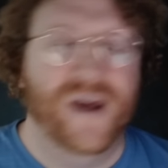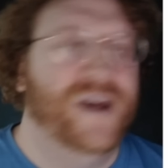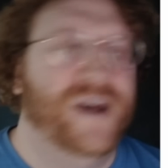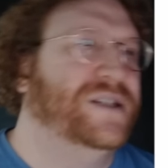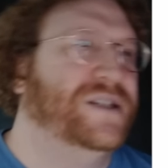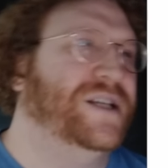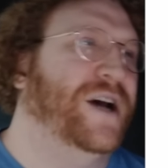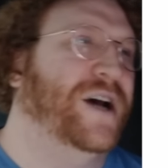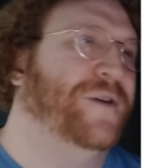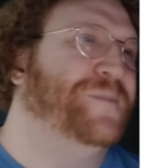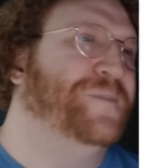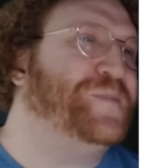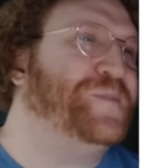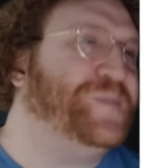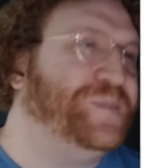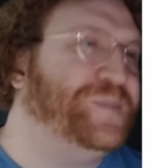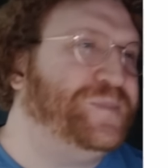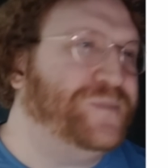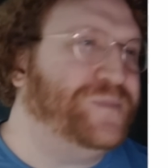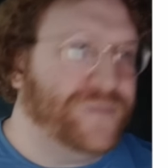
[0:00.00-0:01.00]
So
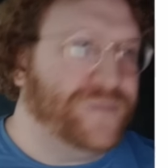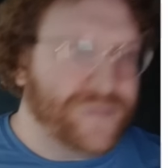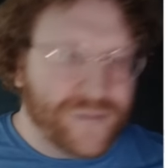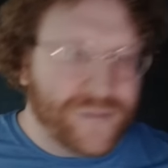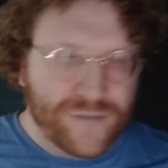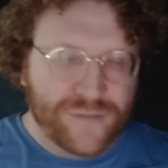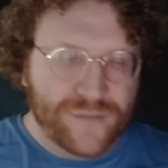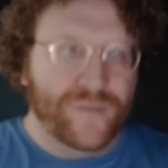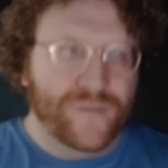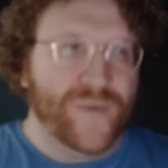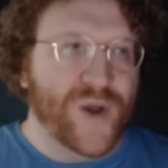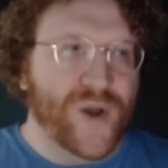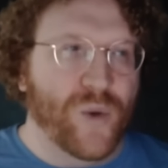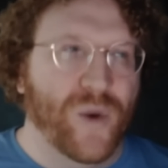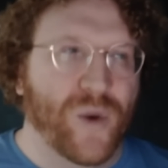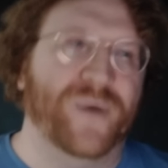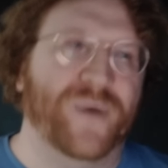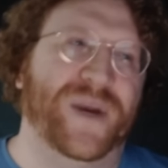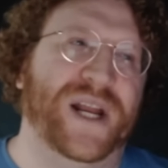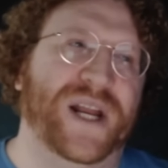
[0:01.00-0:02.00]

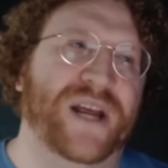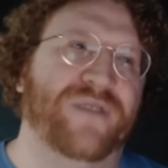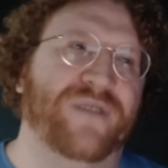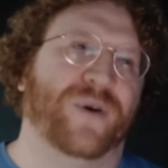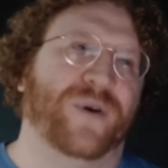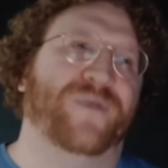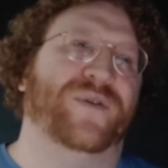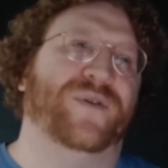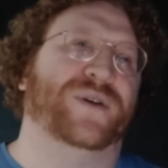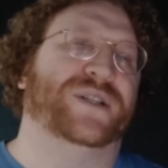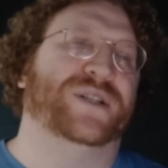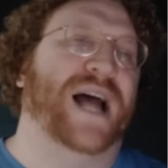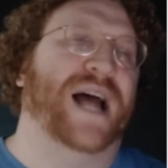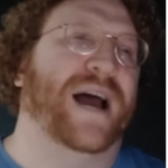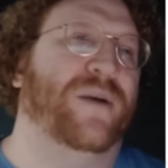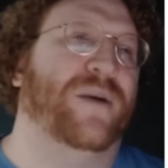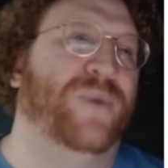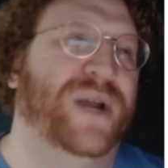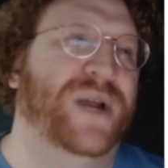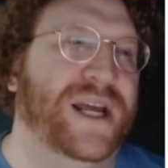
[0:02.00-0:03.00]
what do we need for a full
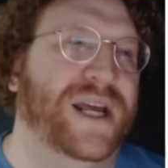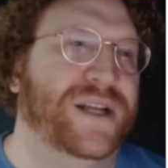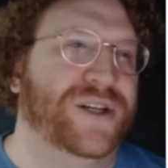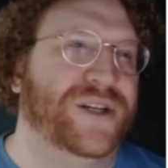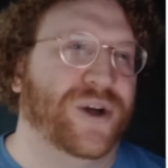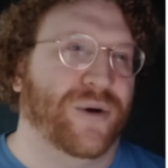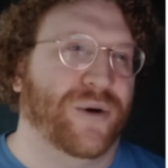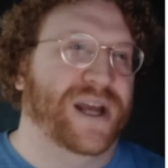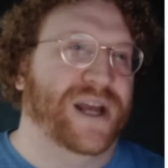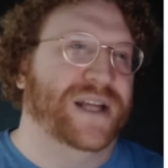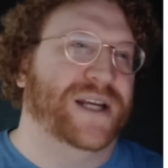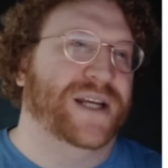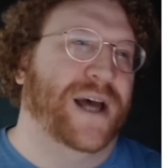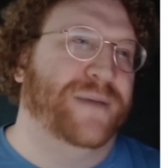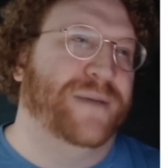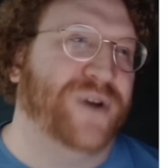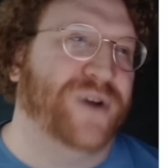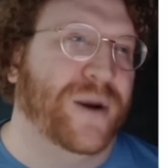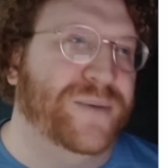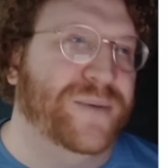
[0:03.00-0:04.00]
stack? We need degree,
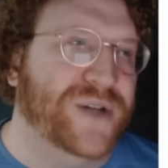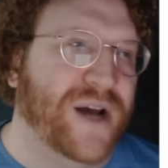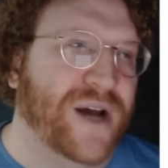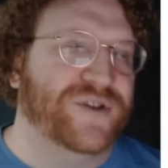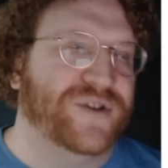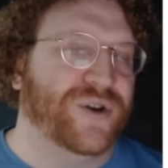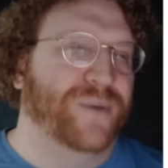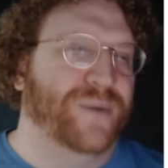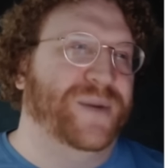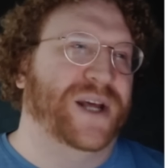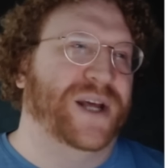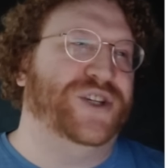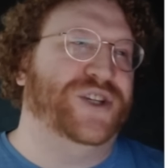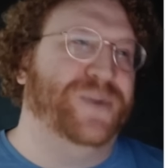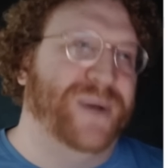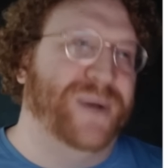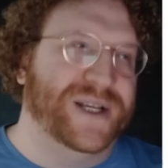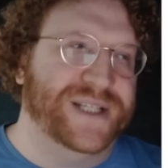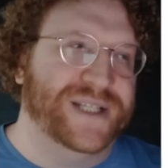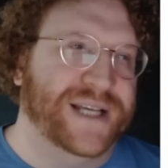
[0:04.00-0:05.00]
TypeScript, JavaScript,
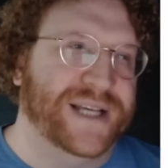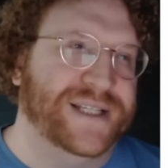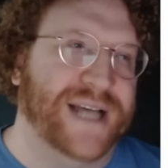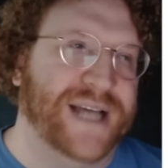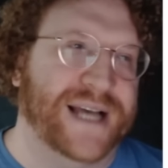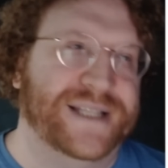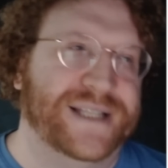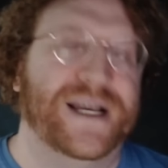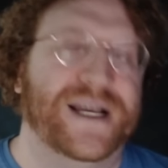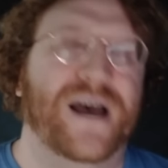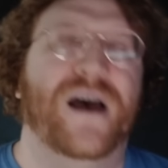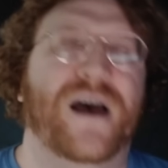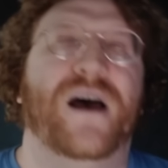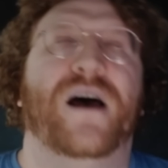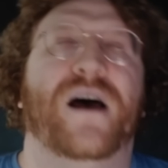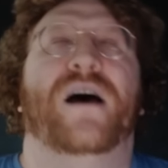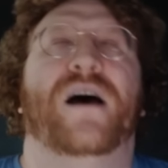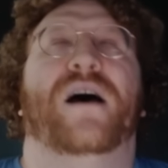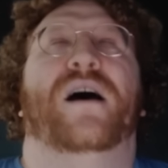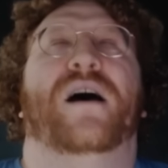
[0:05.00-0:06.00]
HTML, CSS.
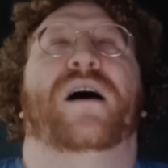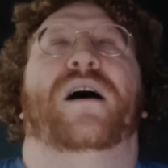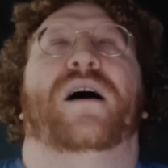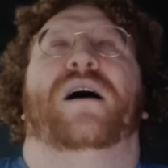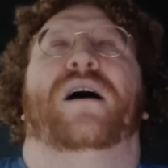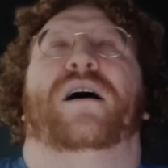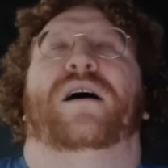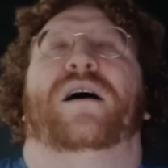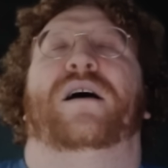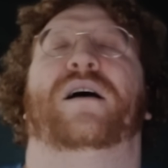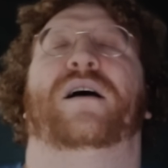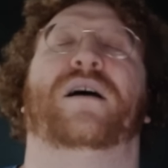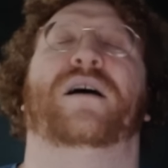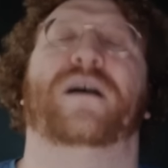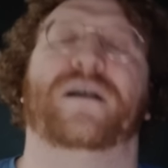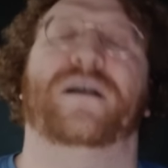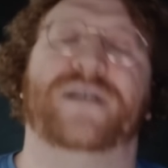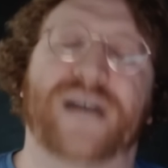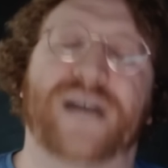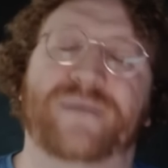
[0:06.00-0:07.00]

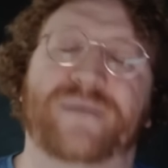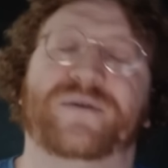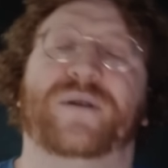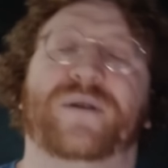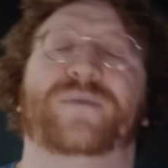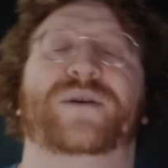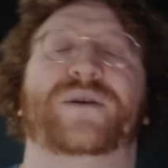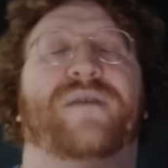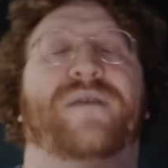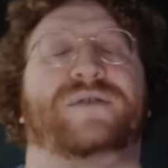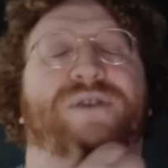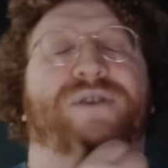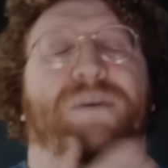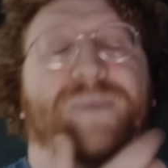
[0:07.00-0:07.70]
TypeScript, JavaScript,